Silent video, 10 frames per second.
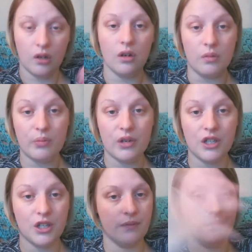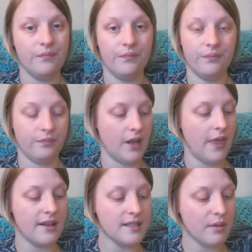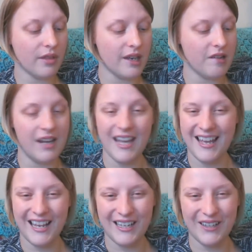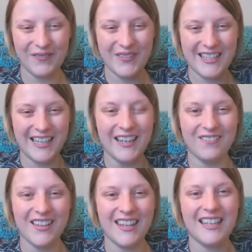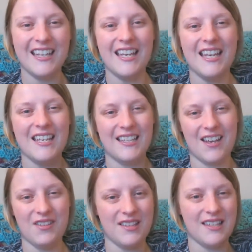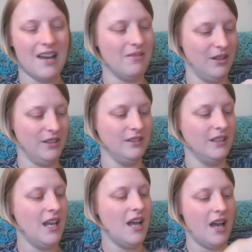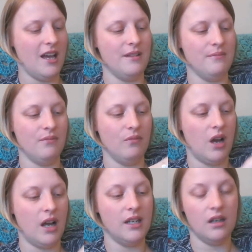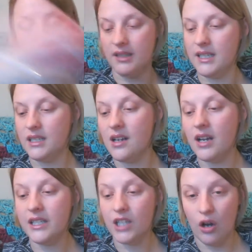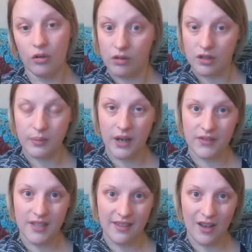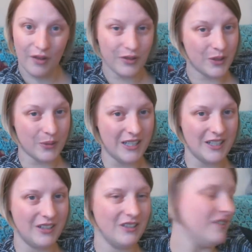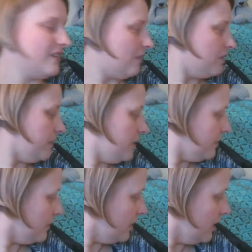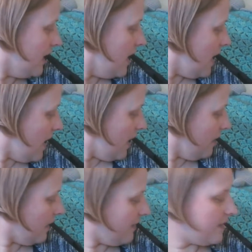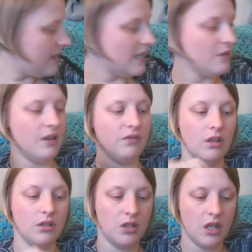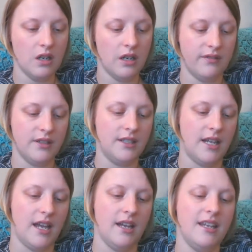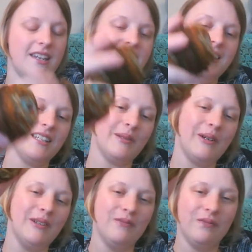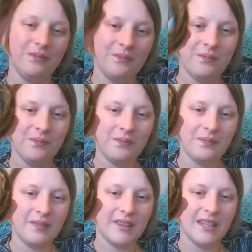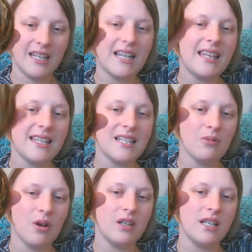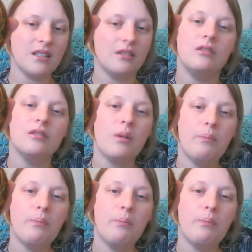Umbridge. That's my theory. I'm sticking with it. So there's that one. I did dye Tonks, but I've sent that off to Sweden. That was beautiful. And then the last one I've got to show you for today is this one, and this one is called